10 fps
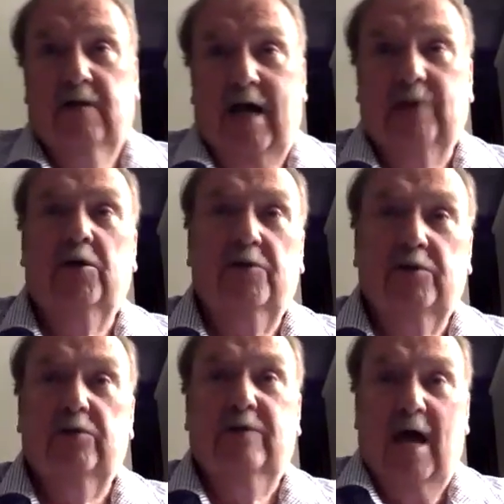I
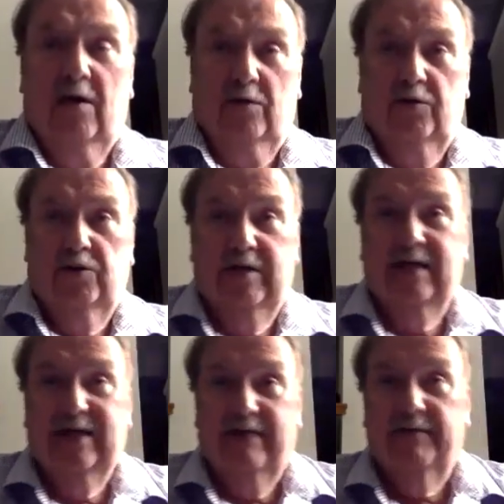turned you down because you
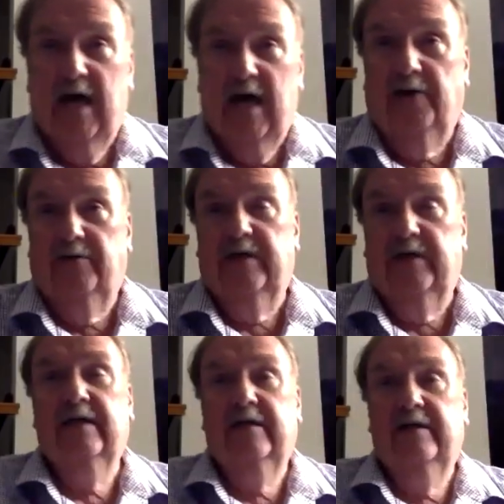didn't give me 100.
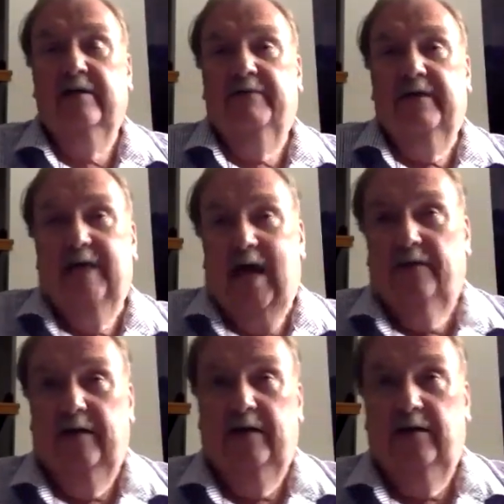But
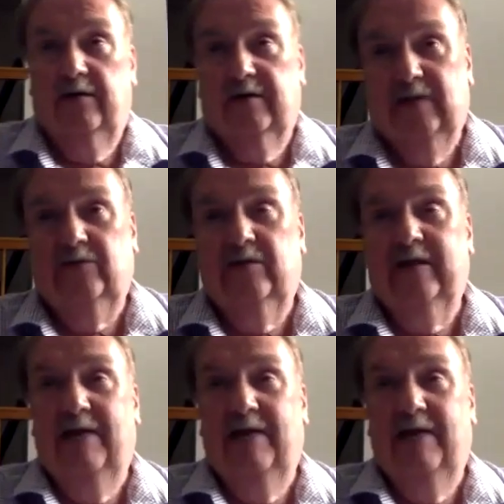now that your sister